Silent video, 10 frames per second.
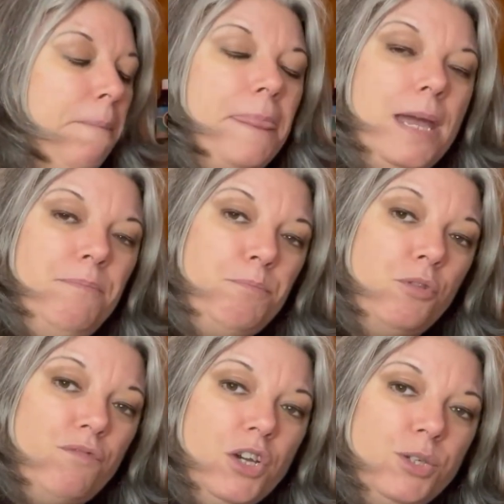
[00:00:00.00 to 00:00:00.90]

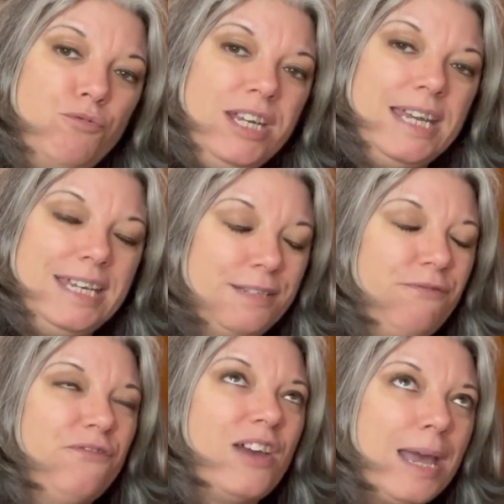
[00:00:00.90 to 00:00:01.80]
But rosemary is
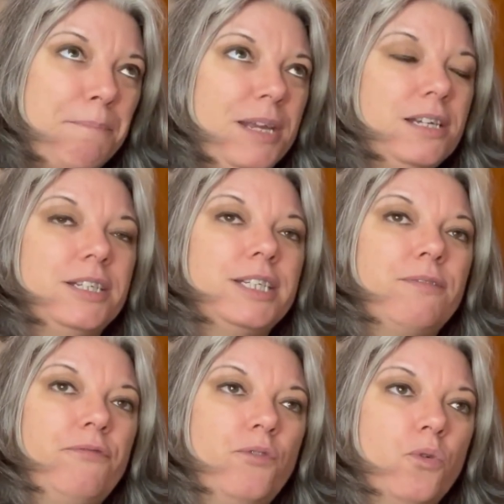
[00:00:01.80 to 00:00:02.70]
fabulous
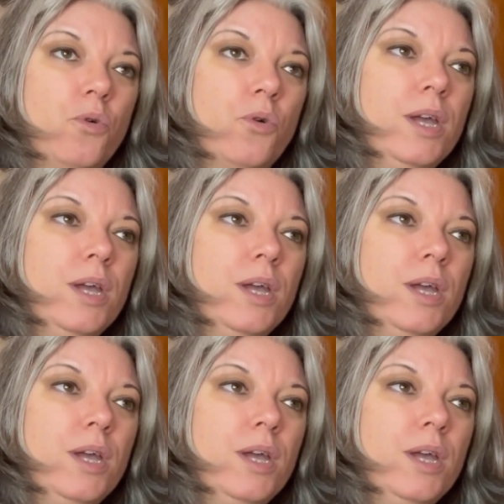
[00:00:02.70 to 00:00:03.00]
for